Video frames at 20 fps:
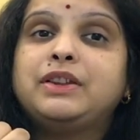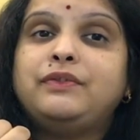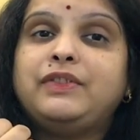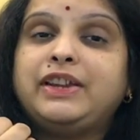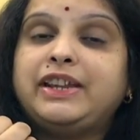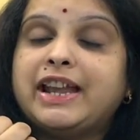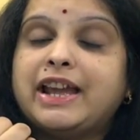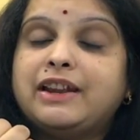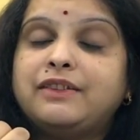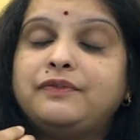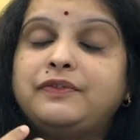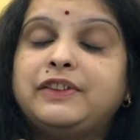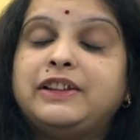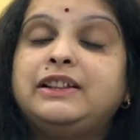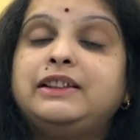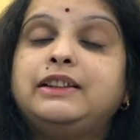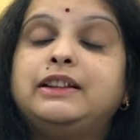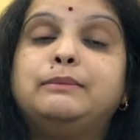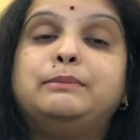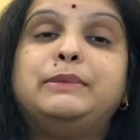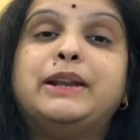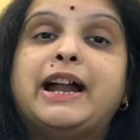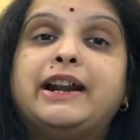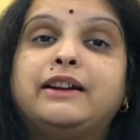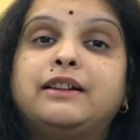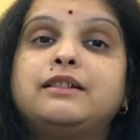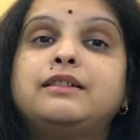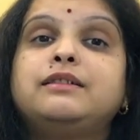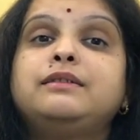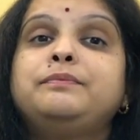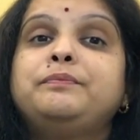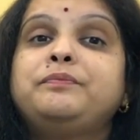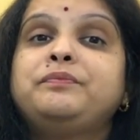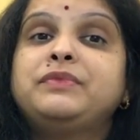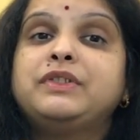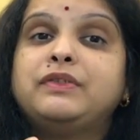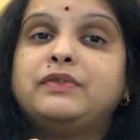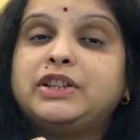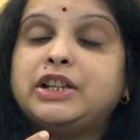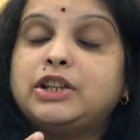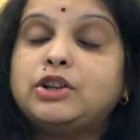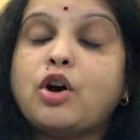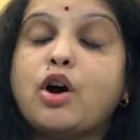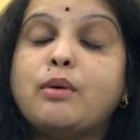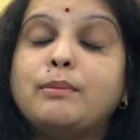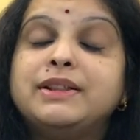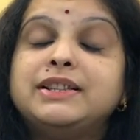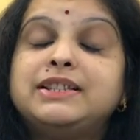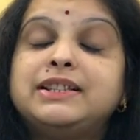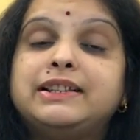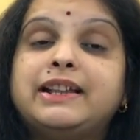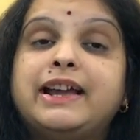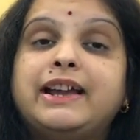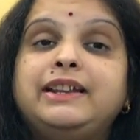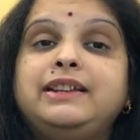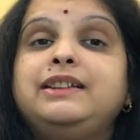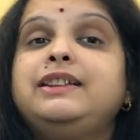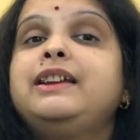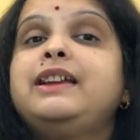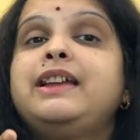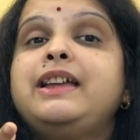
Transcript: we can fill the bladder with a normal saline,